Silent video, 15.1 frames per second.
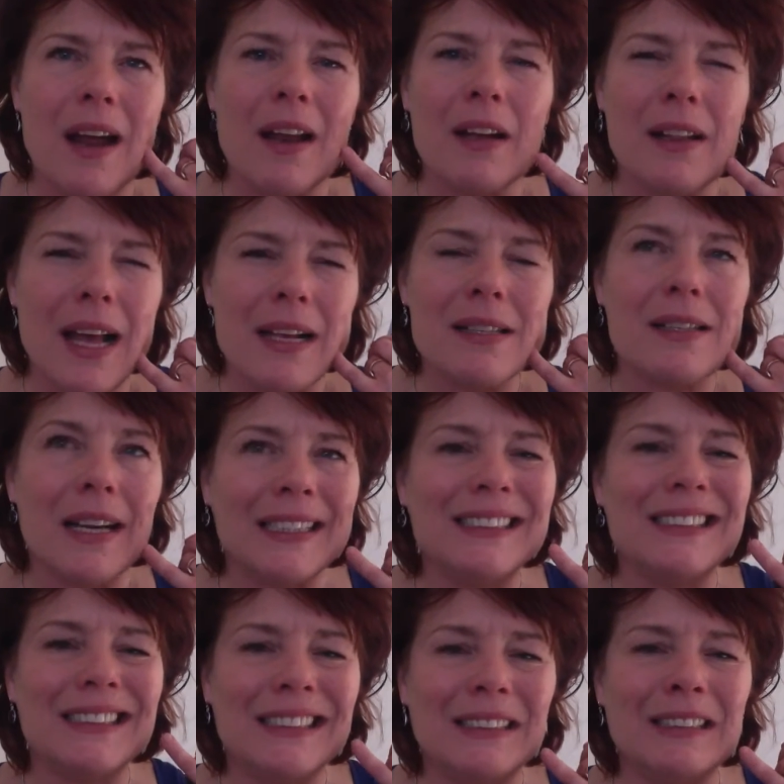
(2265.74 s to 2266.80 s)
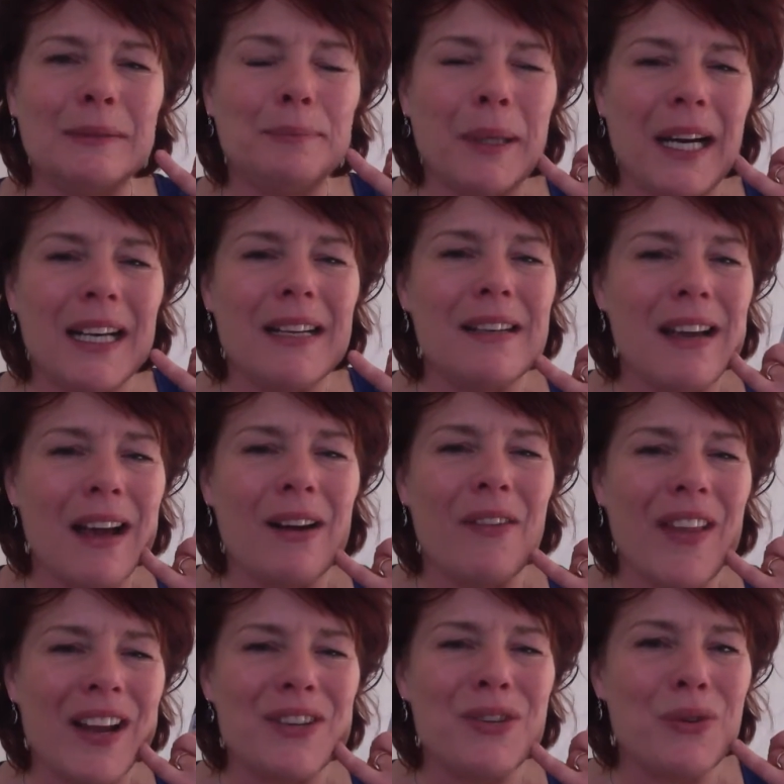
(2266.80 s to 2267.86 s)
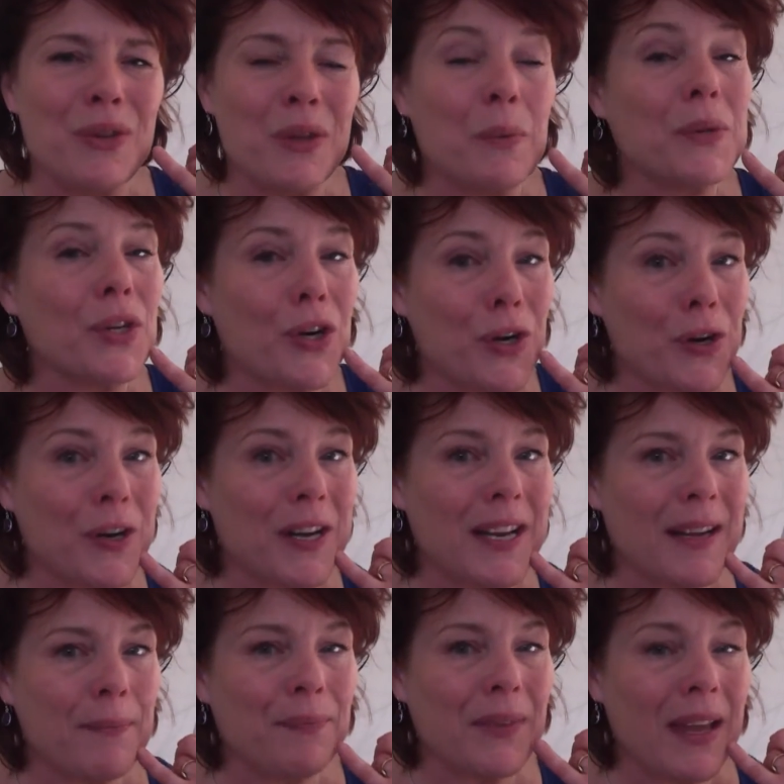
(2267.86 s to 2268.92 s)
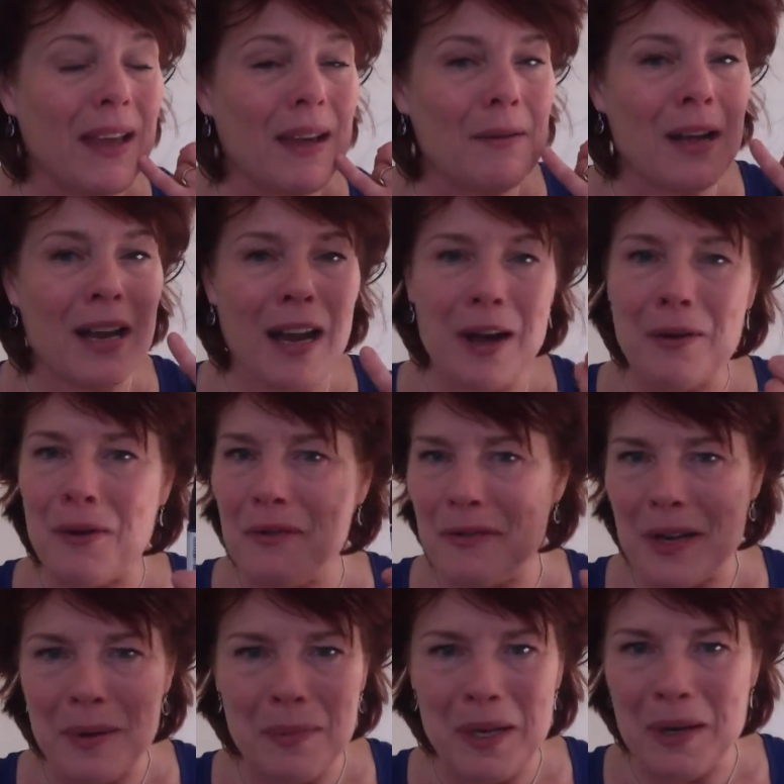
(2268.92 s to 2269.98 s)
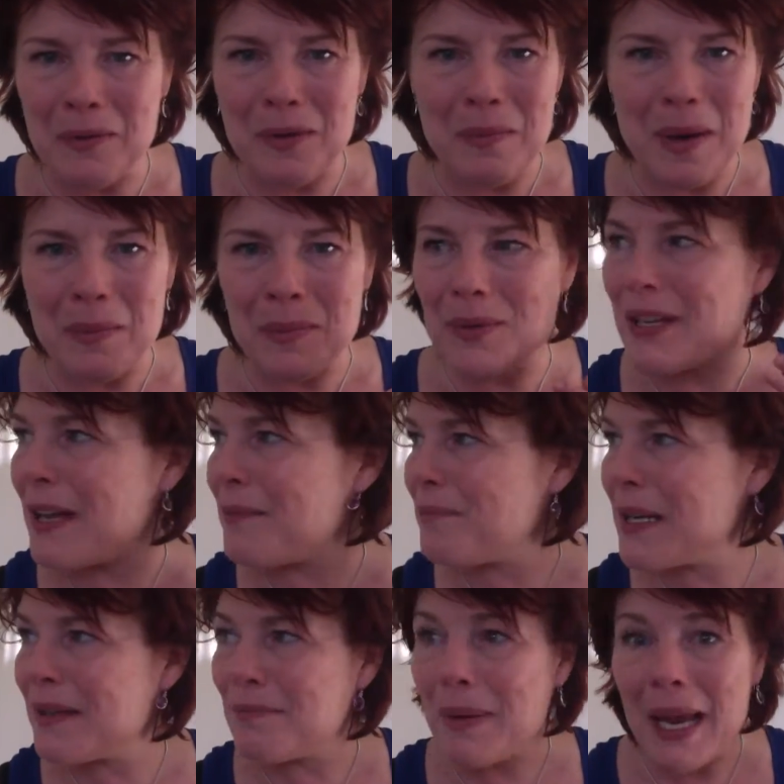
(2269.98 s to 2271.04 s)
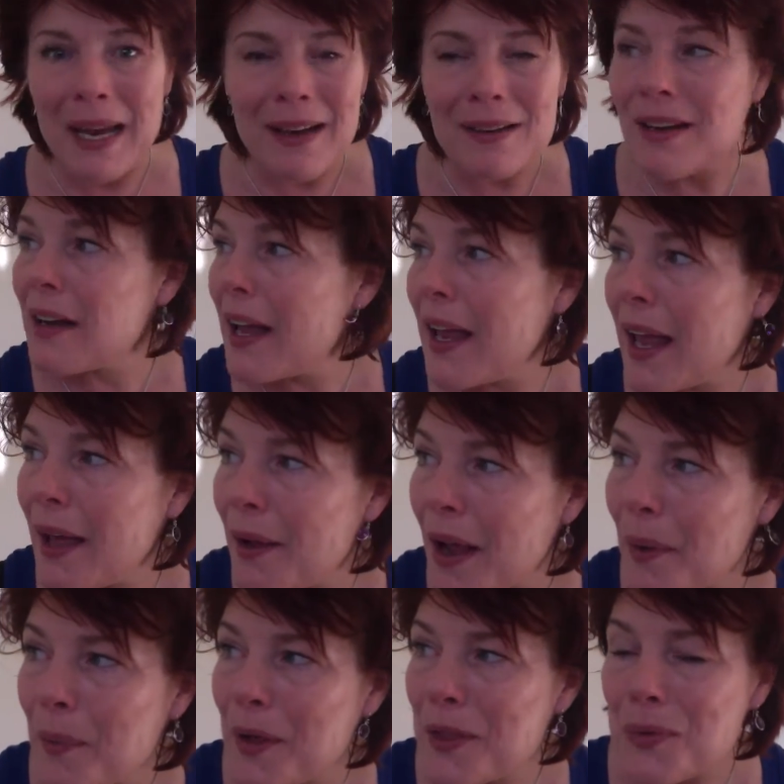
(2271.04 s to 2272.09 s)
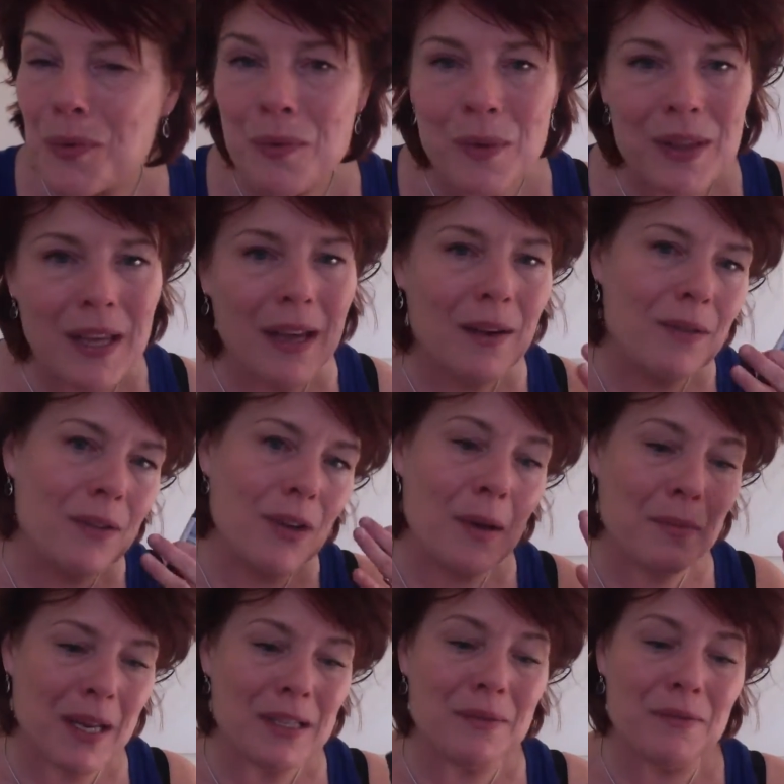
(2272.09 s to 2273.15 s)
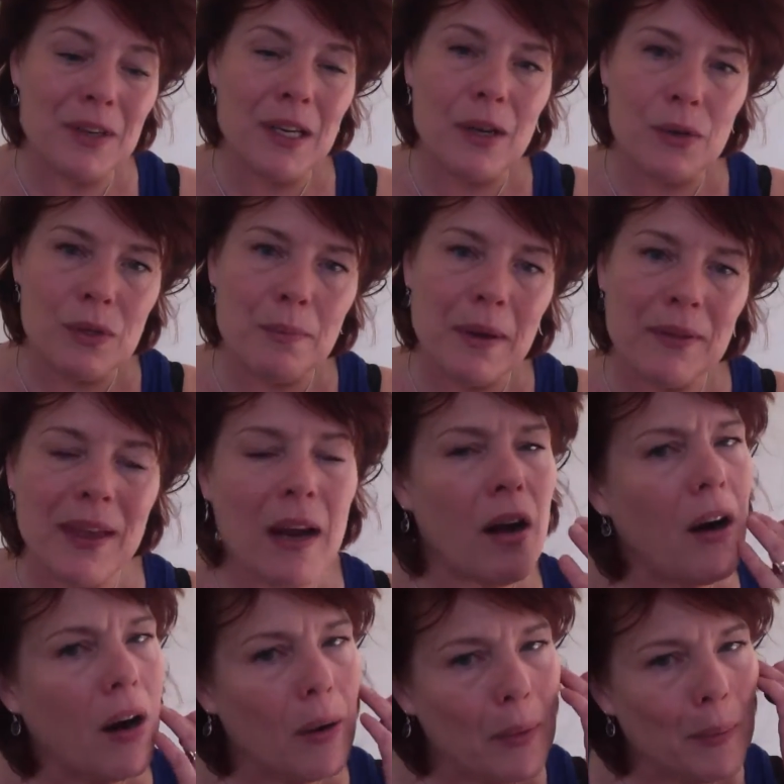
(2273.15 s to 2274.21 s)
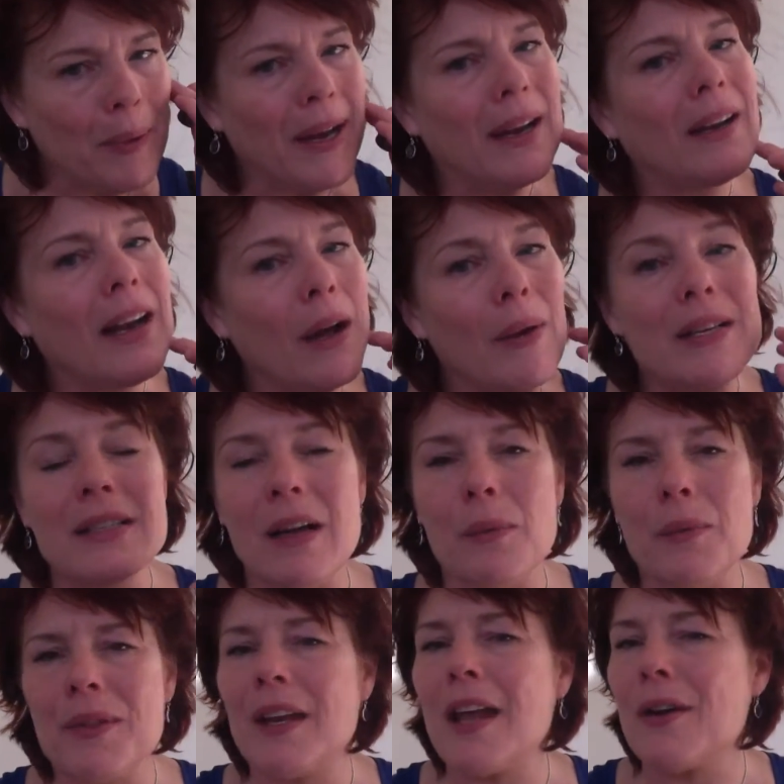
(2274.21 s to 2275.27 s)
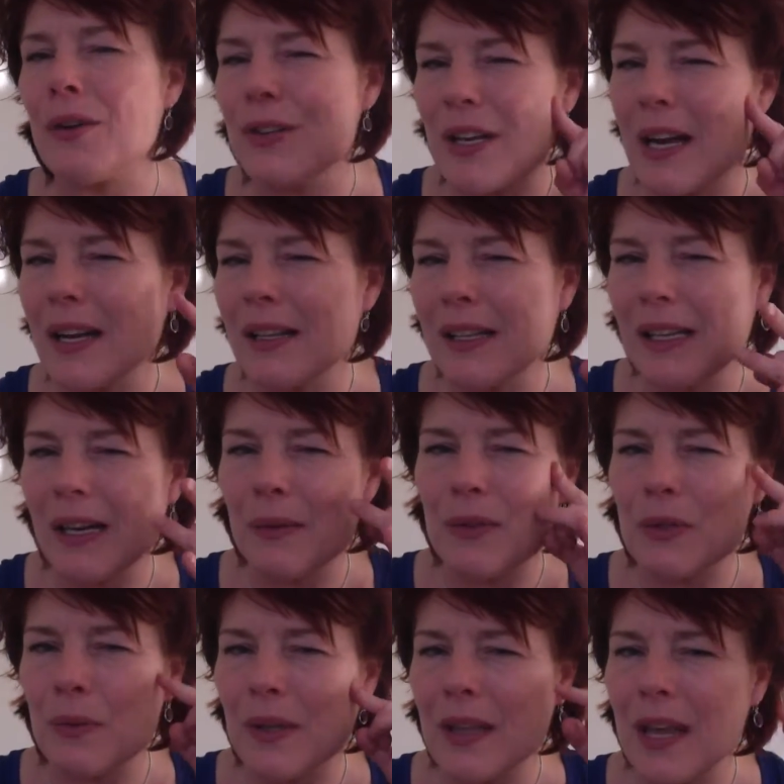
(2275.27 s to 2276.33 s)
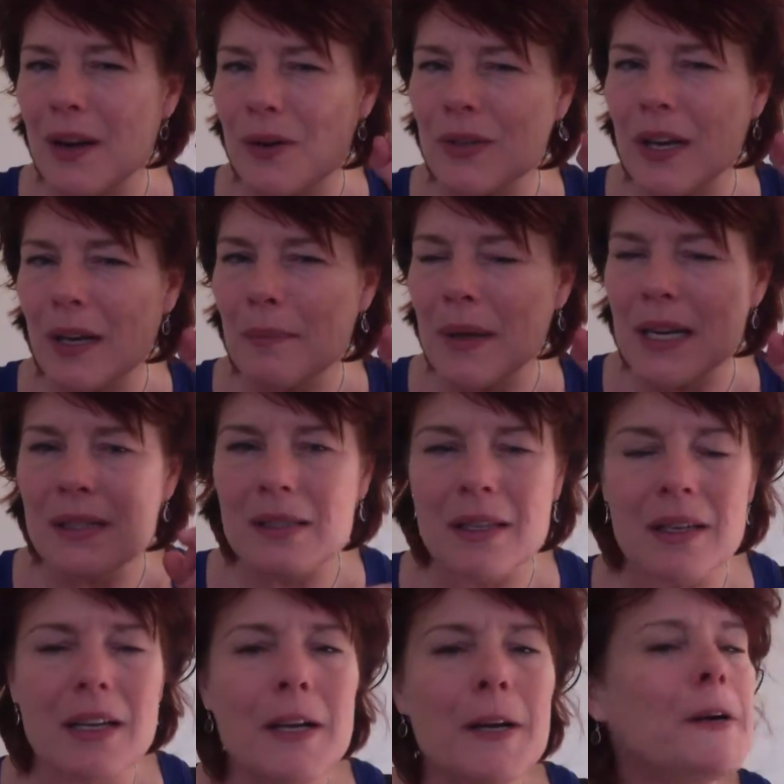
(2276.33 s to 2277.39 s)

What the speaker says: last night I was biting down on that tooth and it was hurting. And I don't know if anybody remembers that big pain I went through with that. I made some videos about that horrible pain and how I dealt with it energetically, and I was doing the energetic medicine.